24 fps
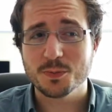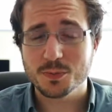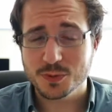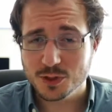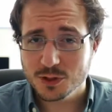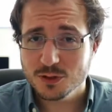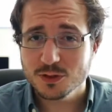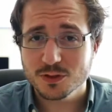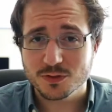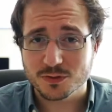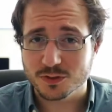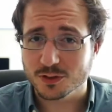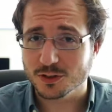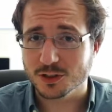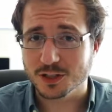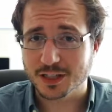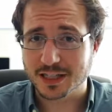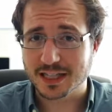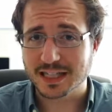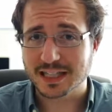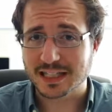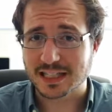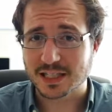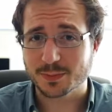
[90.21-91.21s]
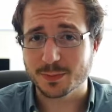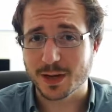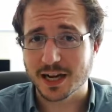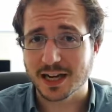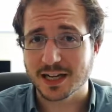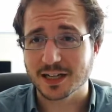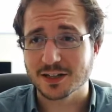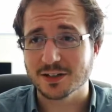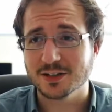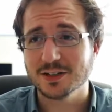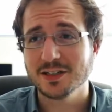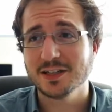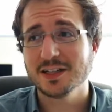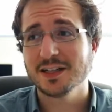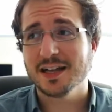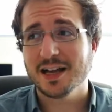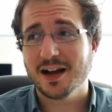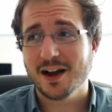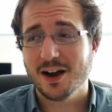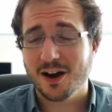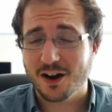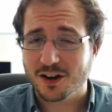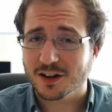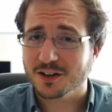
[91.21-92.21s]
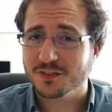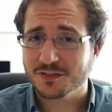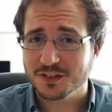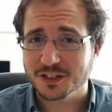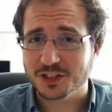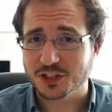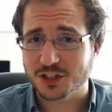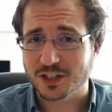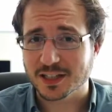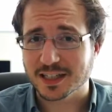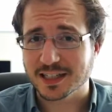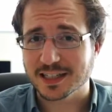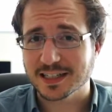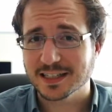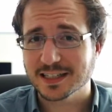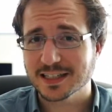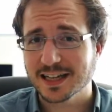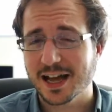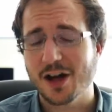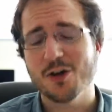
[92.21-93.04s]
beautiful looking smile artificially.